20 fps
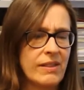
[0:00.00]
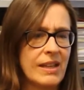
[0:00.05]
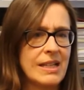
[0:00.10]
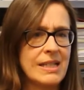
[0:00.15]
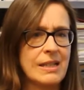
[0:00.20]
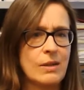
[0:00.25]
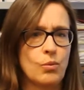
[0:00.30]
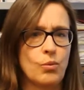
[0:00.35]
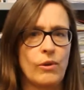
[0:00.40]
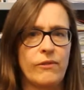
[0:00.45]
they
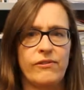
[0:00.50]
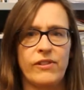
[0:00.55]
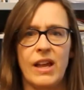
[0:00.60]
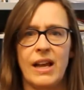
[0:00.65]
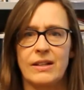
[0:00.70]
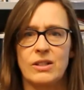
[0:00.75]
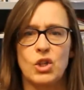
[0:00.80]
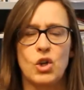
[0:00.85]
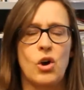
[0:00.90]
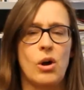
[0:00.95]
didn't
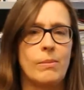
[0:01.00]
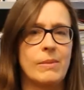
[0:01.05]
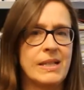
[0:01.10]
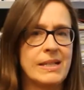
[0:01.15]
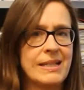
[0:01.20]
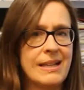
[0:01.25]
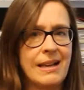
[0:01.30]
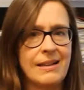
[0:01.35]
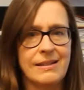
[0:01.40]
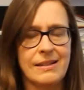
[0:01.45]
reflect common
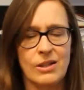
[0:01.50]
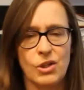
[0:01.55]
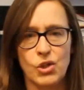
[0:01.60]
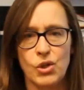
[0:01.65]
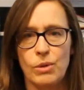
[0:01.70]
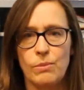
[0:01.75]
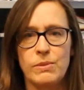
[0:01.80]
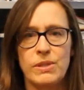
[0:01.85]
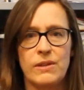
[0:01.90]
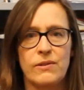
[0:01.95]
sense in
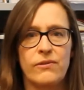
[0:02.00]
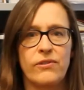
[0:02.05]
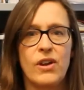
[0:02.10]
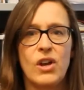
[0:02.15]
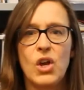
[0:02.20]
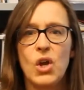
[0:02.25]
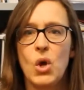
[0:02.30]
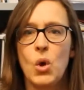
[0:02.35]
terms of